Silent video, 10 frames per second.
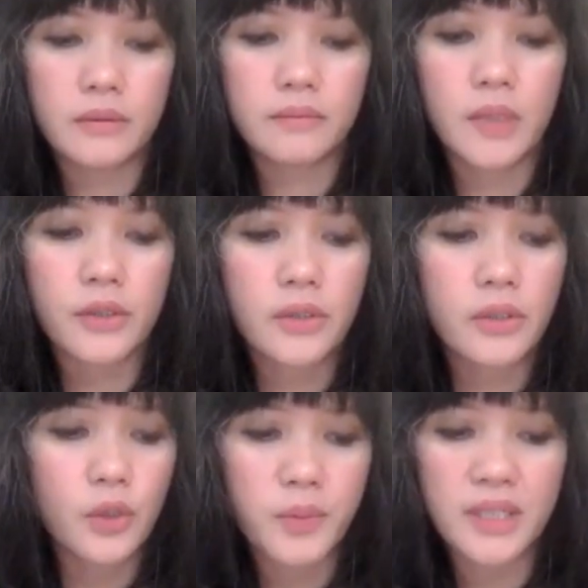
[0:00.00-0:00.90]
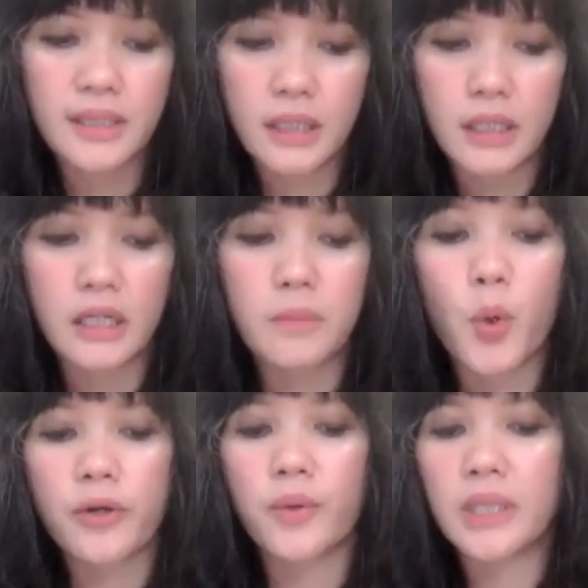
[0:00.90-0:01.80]
should be seen in a
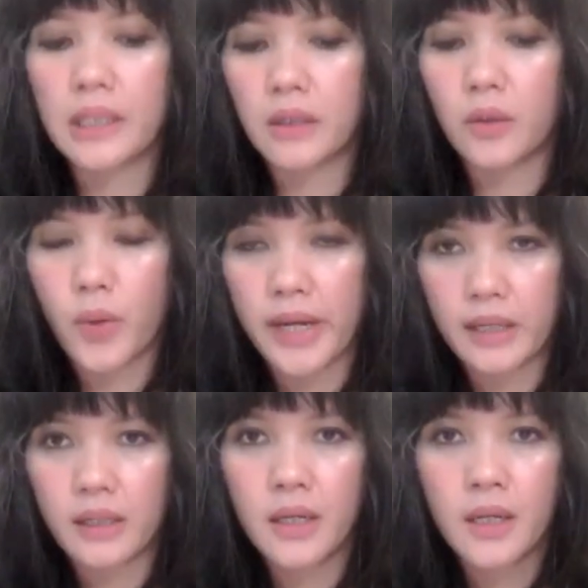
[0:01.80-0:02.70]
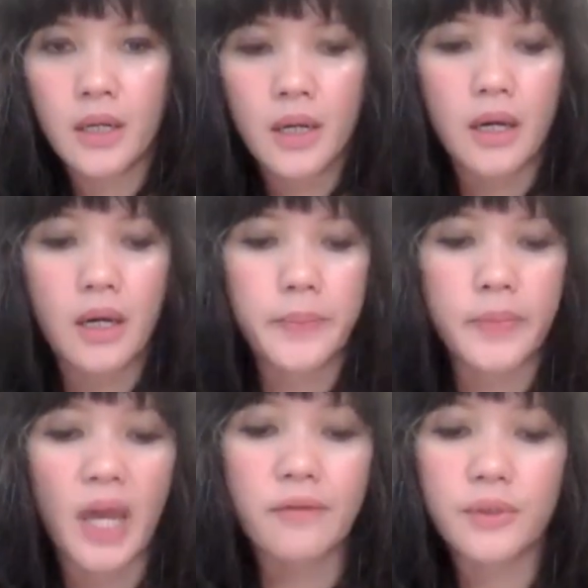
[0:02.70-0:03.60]
more critical way.
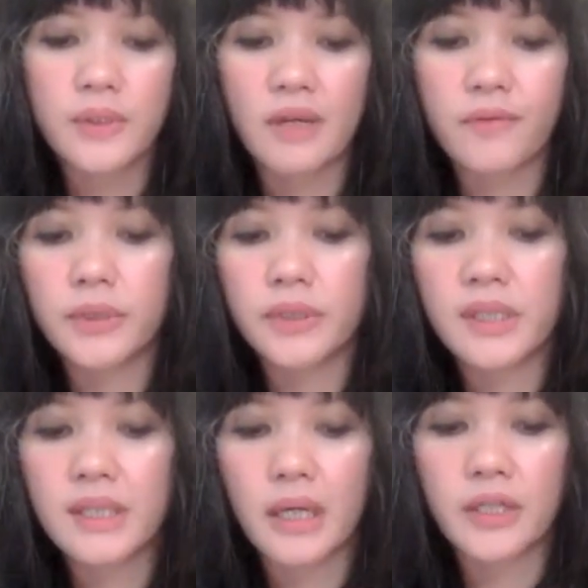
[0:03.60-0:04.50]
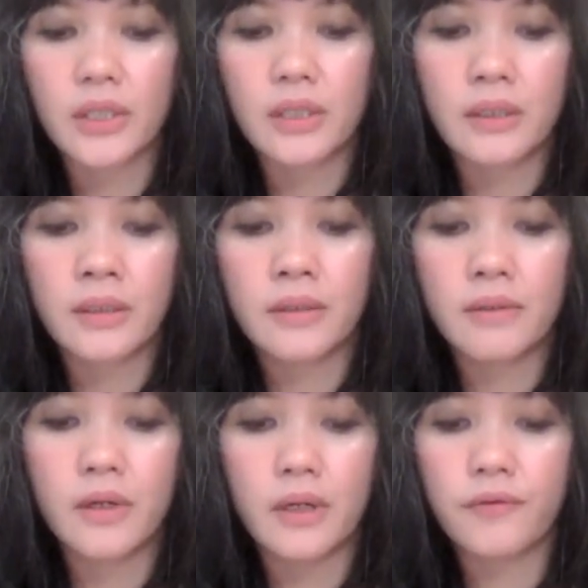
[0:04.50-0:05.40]
After several discussion
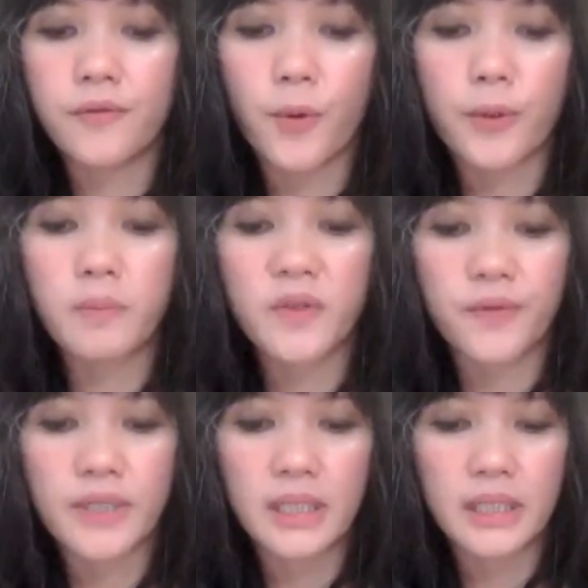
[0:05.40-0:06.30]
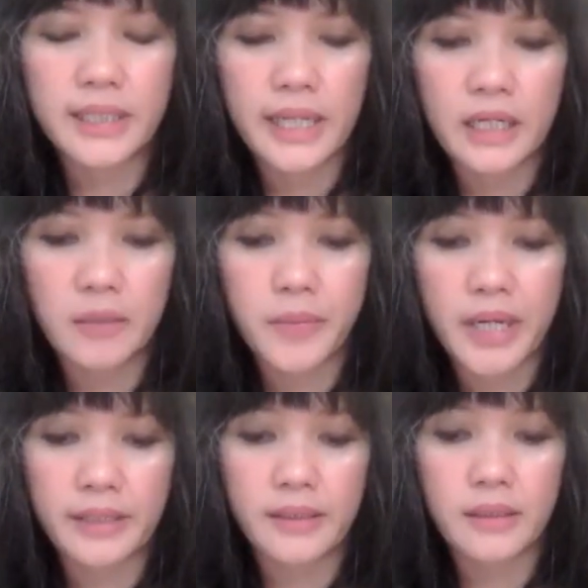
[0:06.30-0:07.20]
forums facilitated
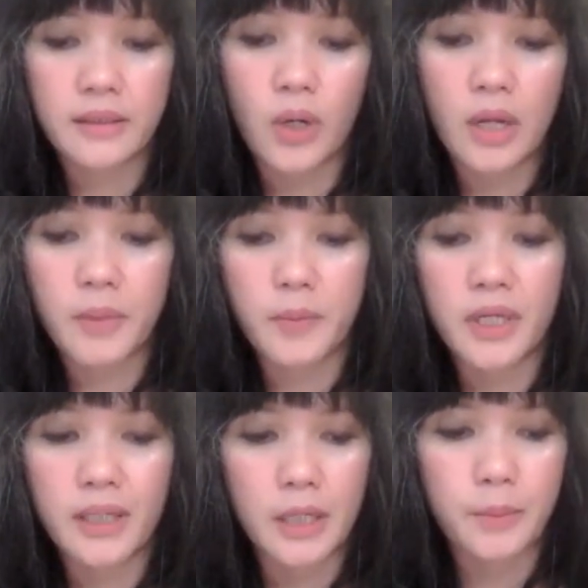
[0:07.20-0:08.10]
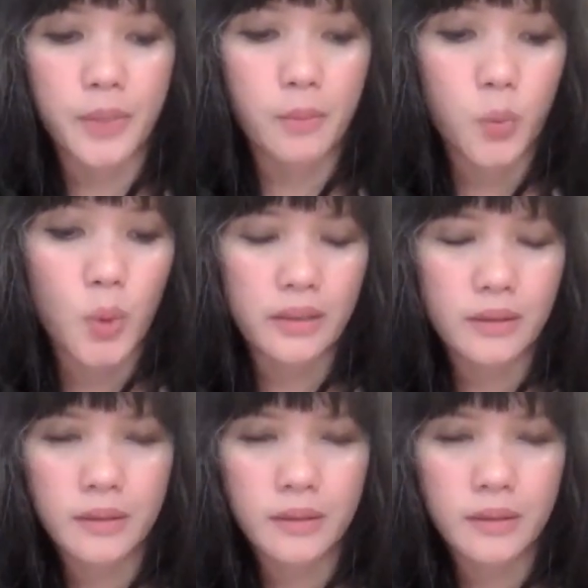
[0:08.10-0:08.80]
by Sekolah Pemikiran Perempuan.